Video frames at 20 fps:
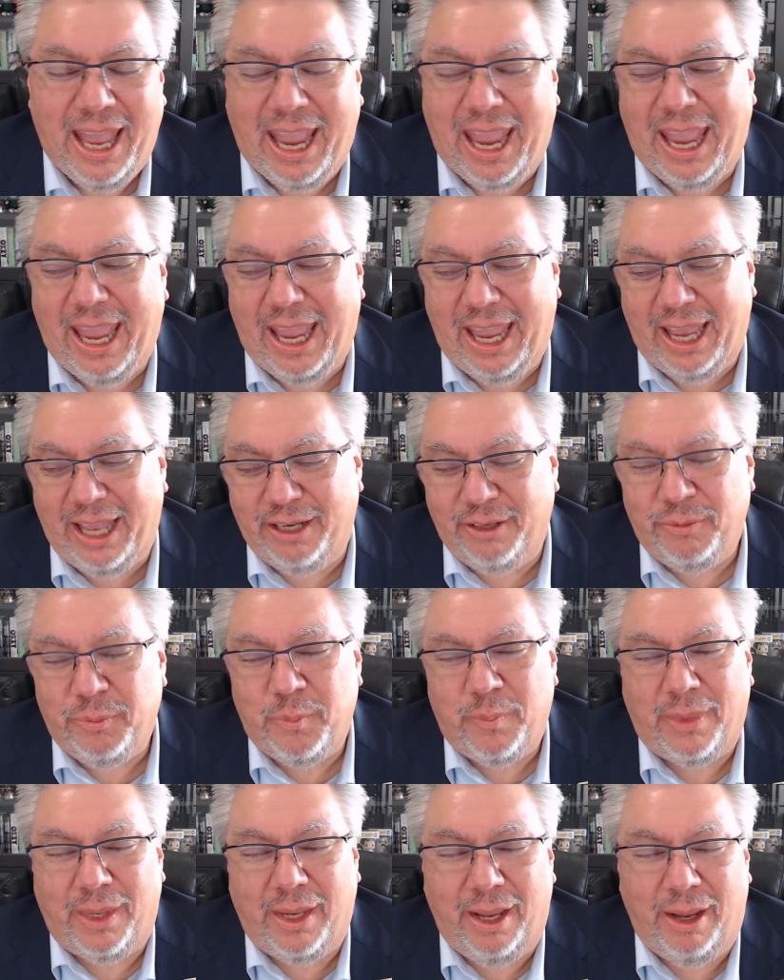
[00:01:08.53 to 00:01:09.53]

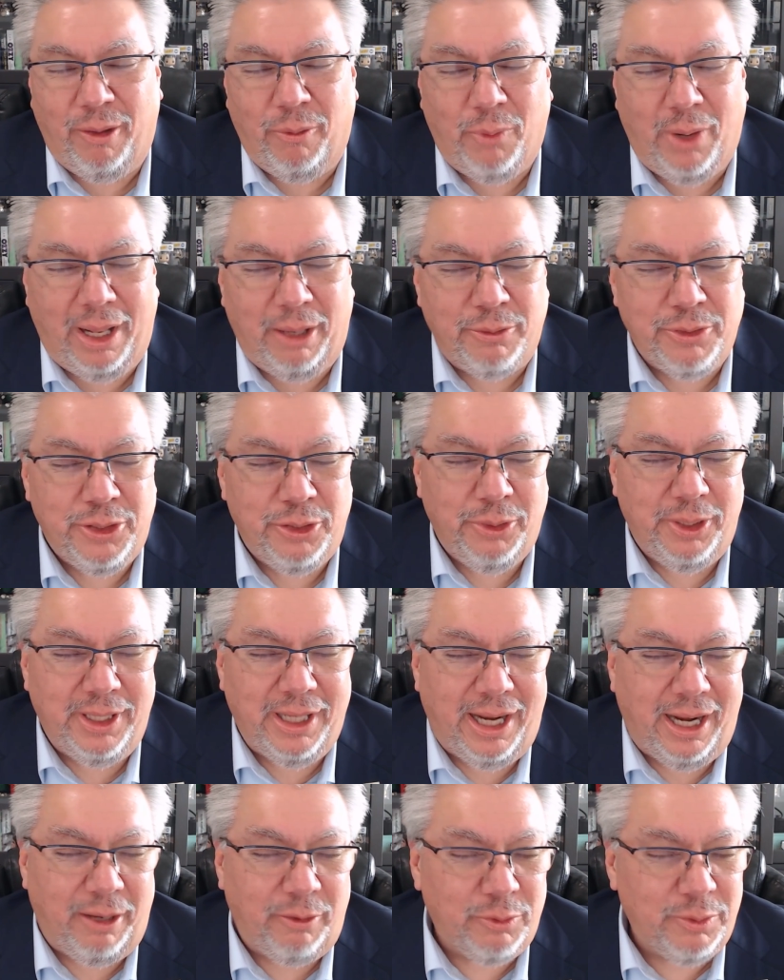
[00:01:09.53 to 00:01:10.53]
And while I was doing
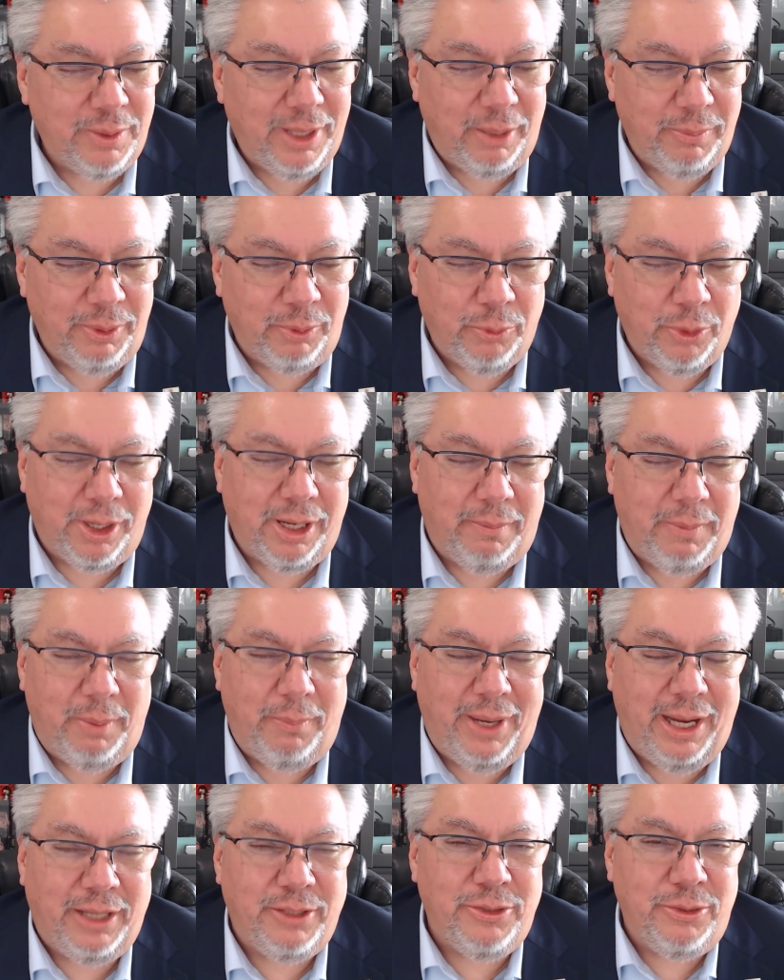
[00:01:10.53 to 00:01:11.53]
that, had been working on my
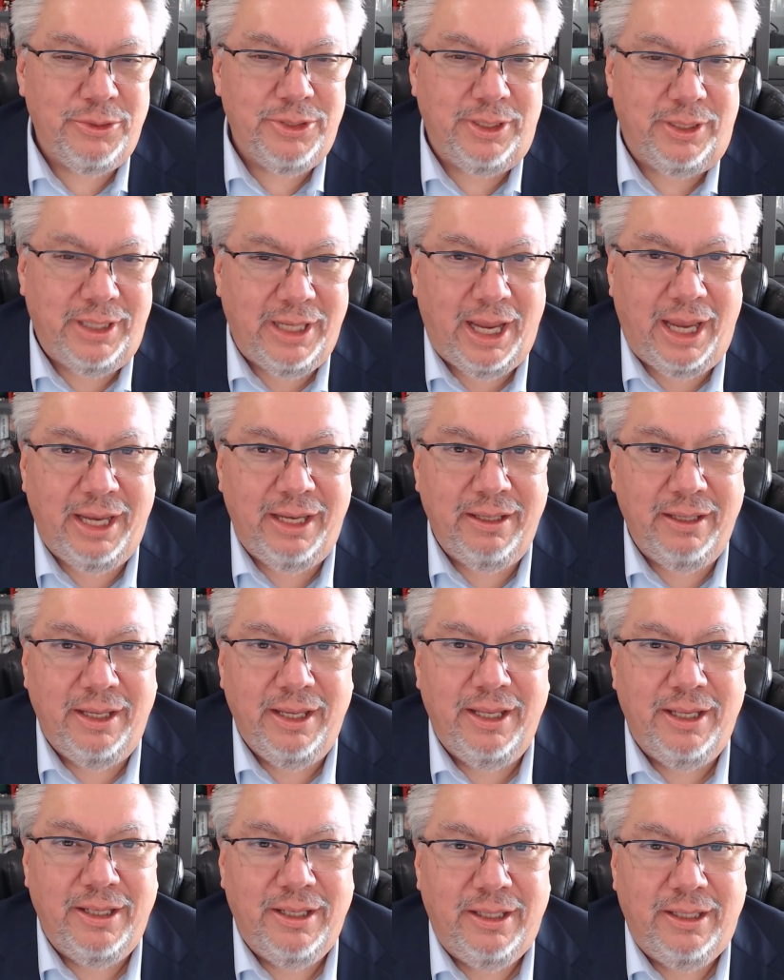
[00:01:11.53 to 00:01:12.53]
master's at night,
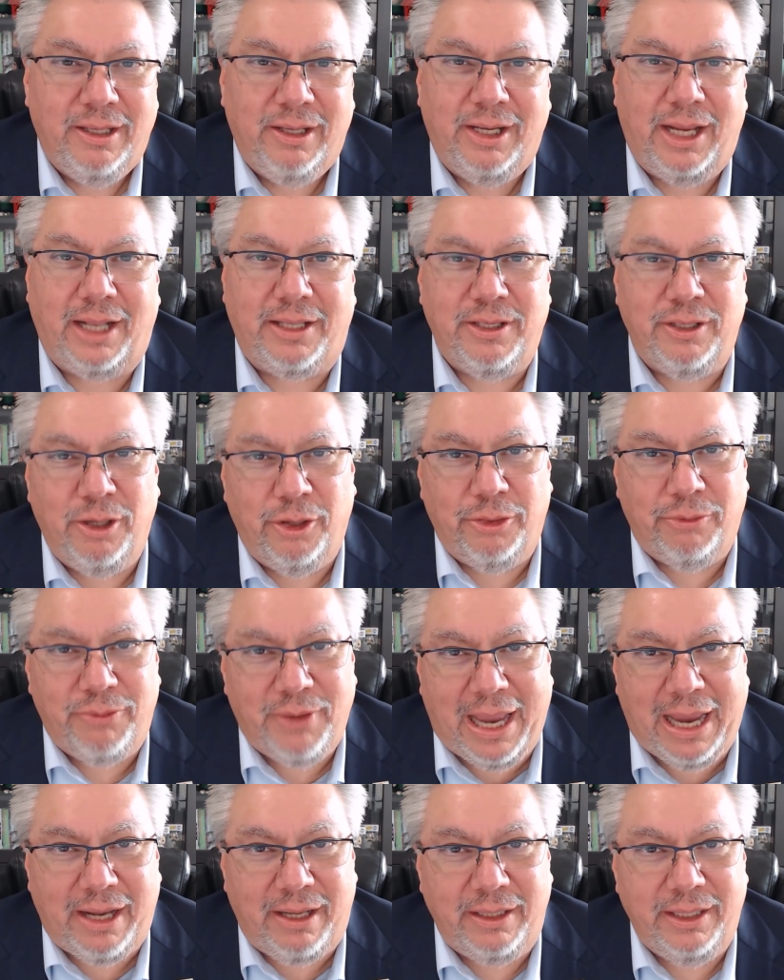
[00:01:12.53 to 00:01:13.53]
got to know the
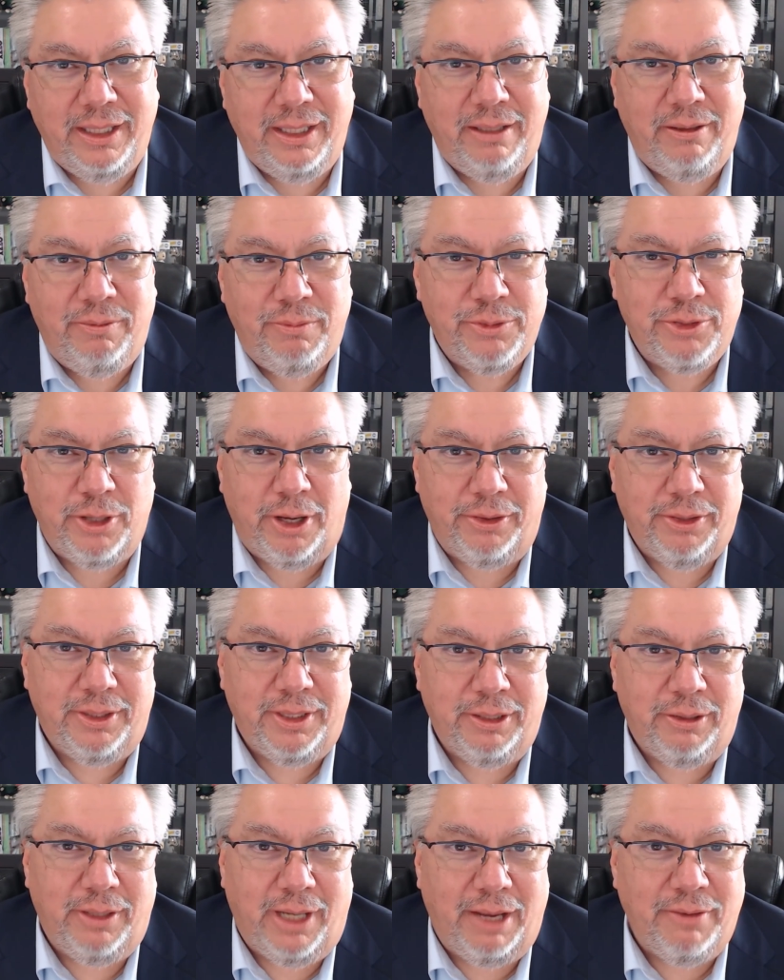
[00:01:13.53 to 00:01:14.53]
faculty, saw that
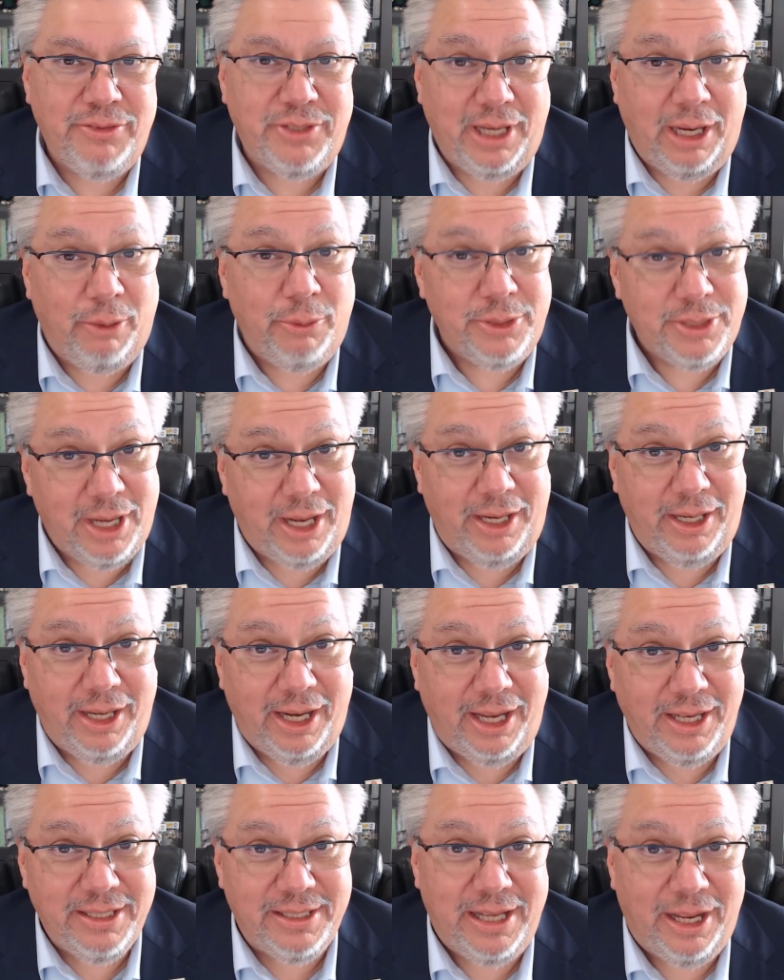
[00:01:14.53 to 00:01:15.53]
their lifestyle was kind of
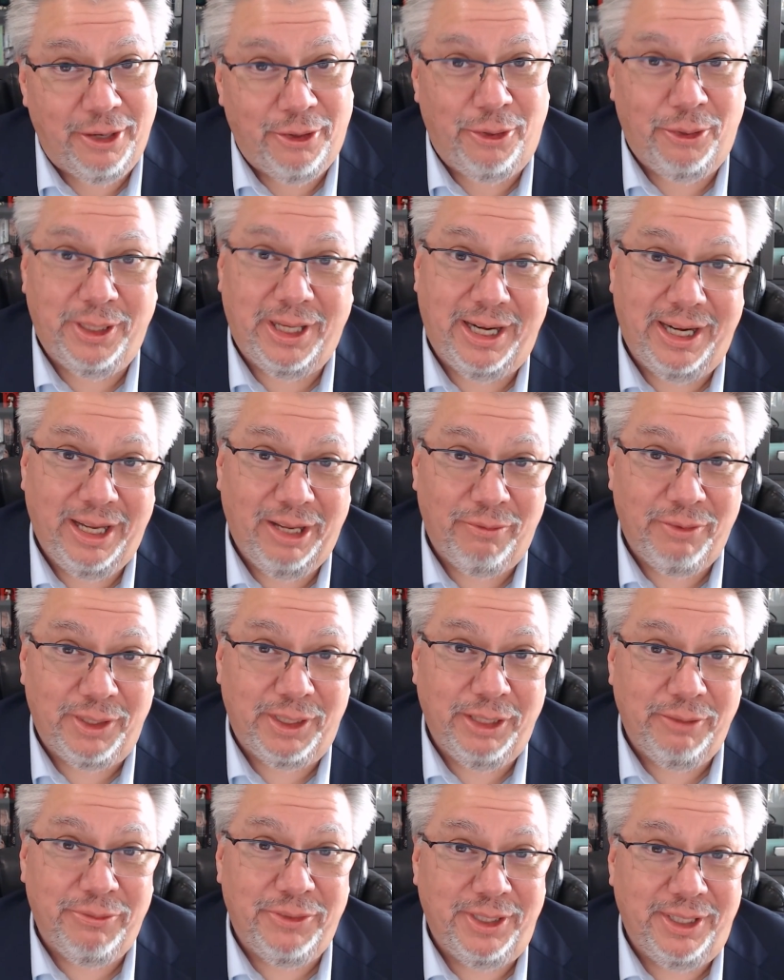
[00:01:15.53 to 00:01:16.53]
nice, not a whole lot of heavy
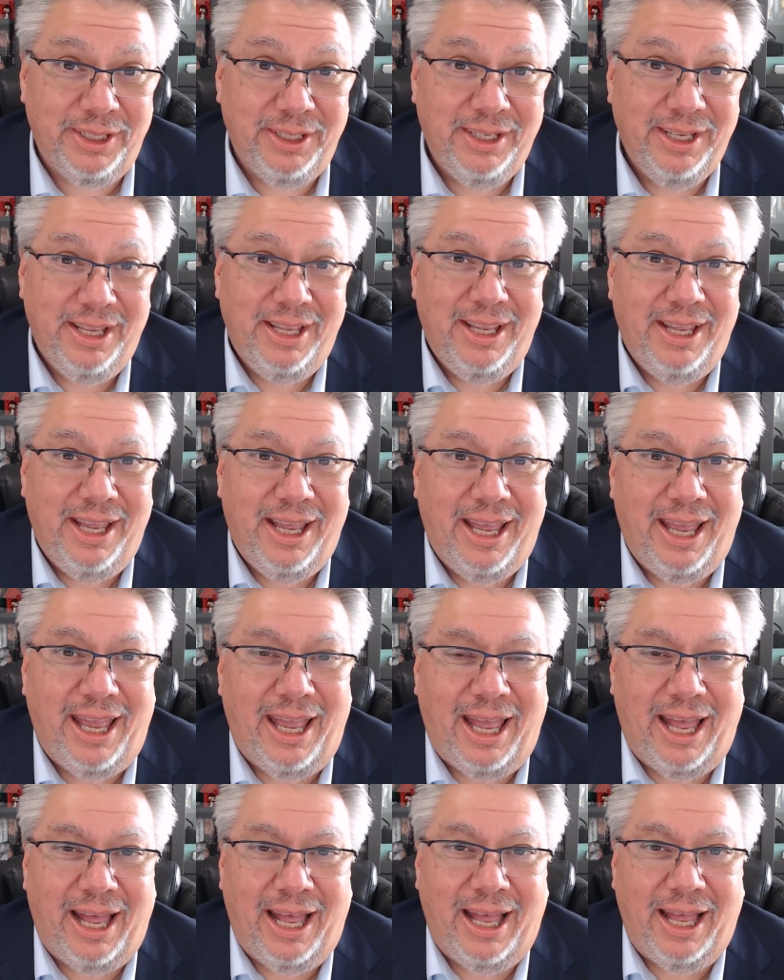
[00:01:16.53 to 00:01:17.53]
lifting,
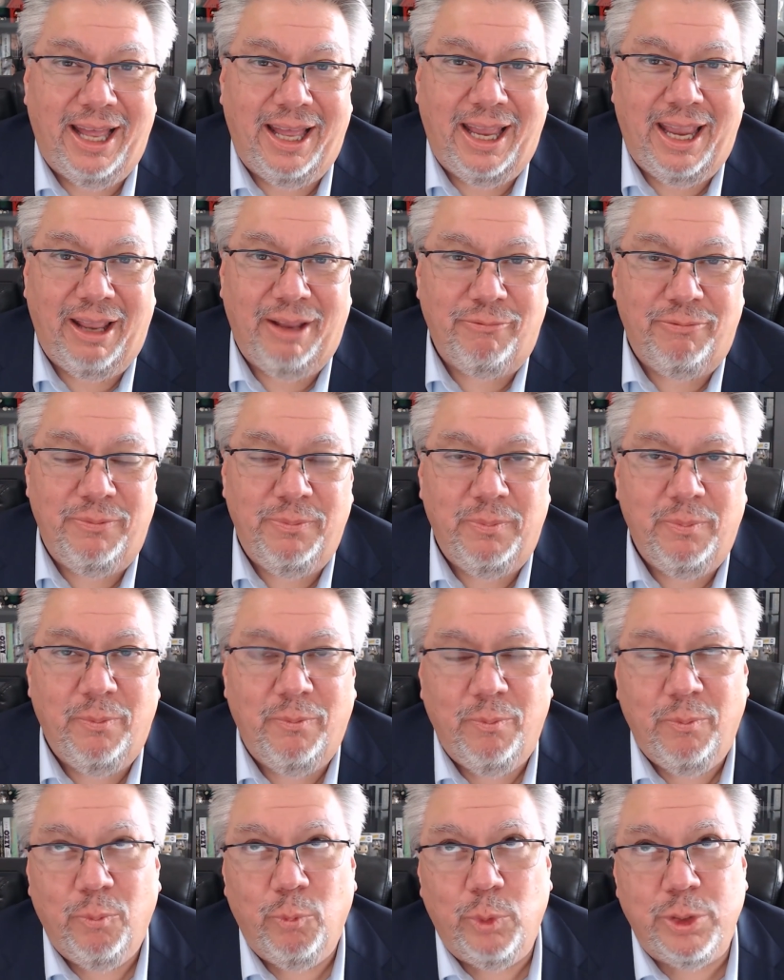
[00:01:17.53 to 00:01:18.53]
and
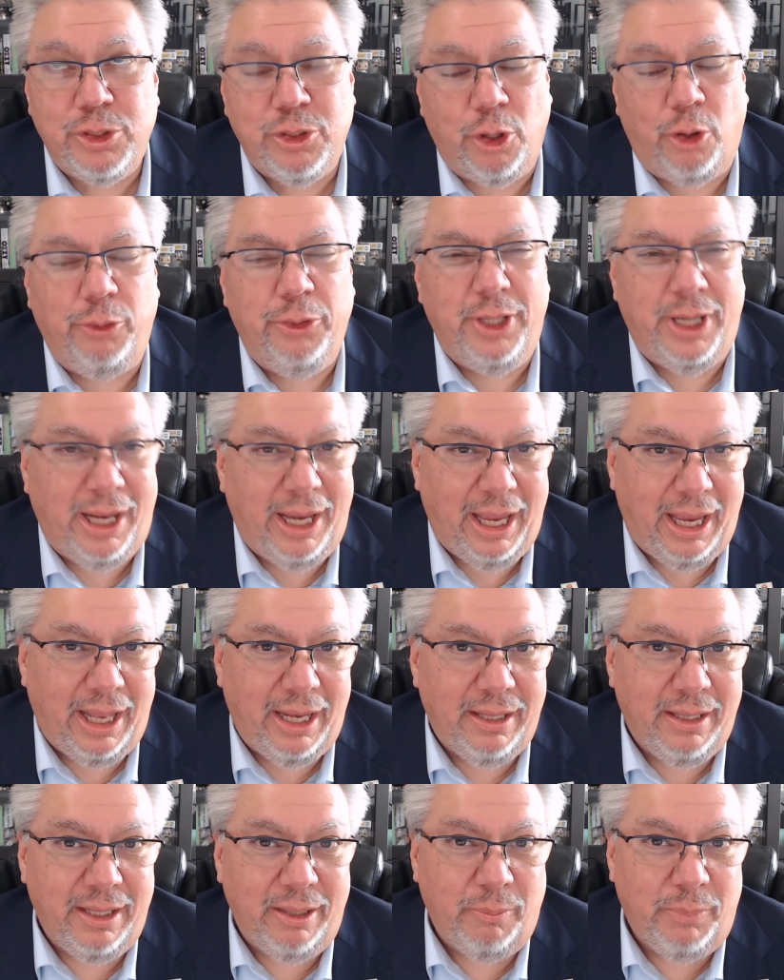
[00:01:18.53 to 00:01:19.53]
was told that I
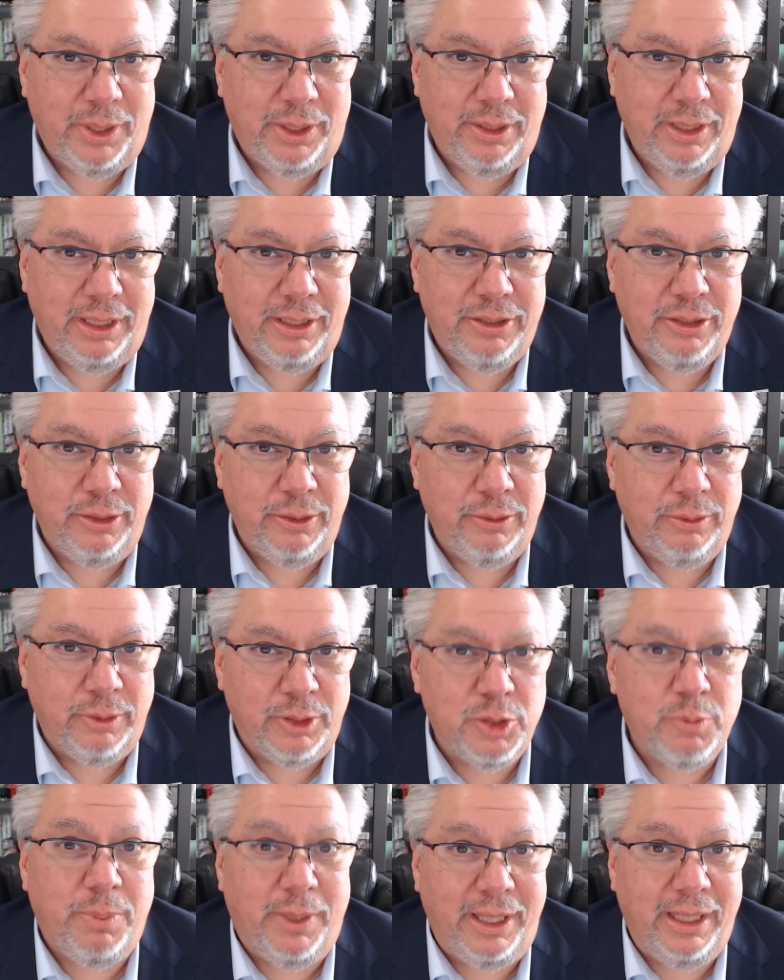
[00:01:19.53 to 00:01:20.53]
had the ability to
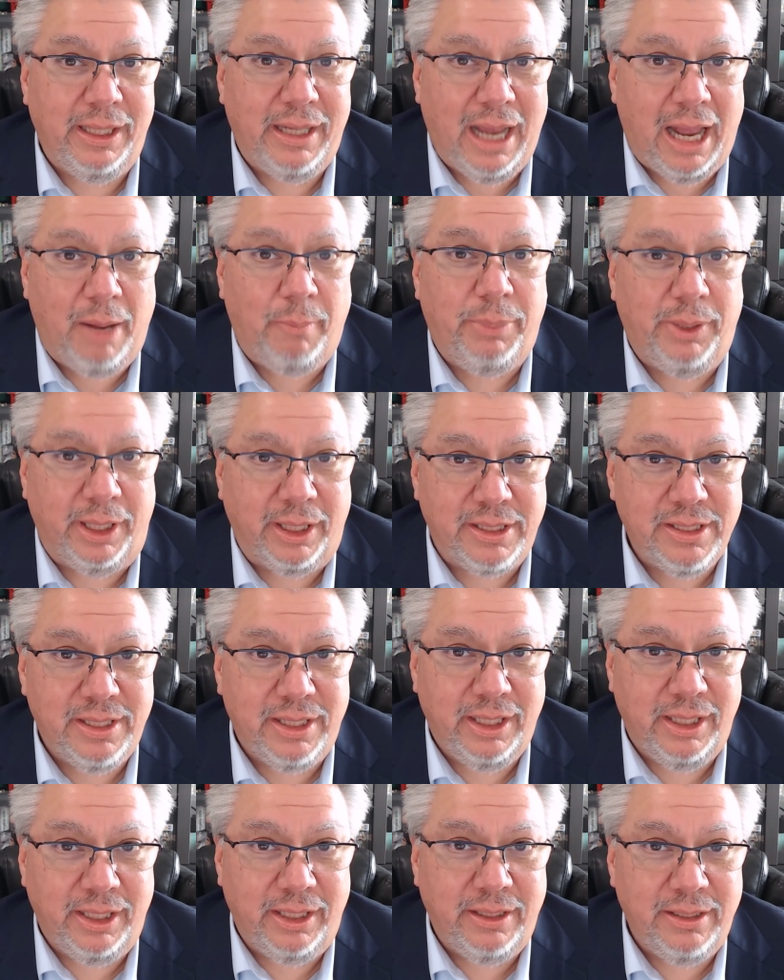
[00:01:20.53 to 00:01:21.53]
explain complex
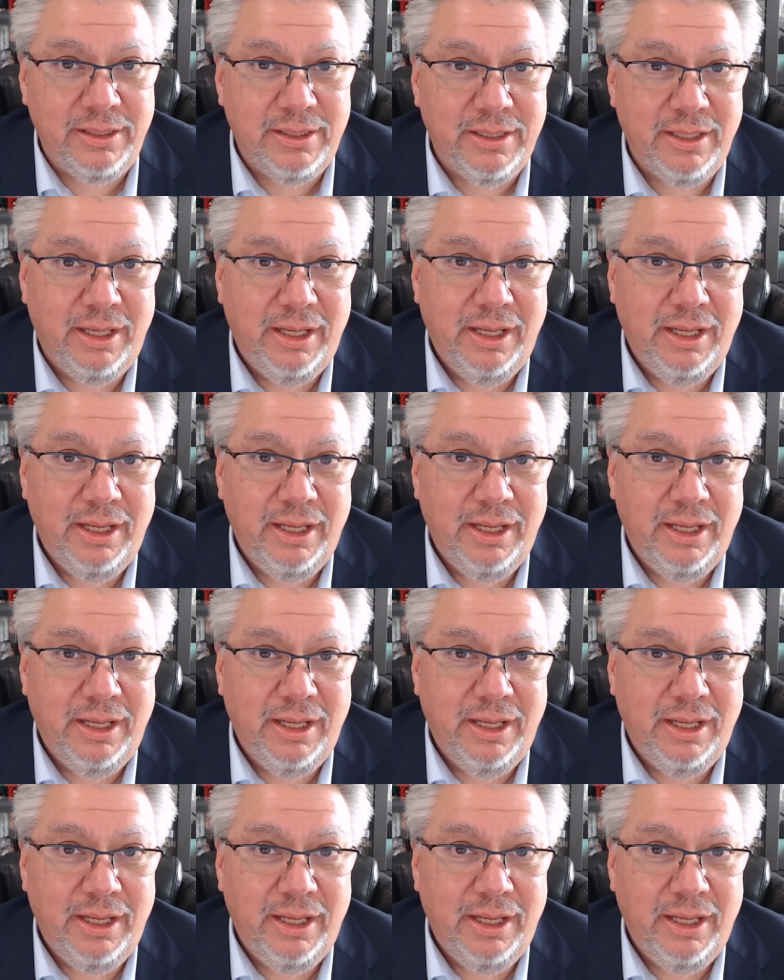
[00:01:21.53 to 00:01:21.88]
things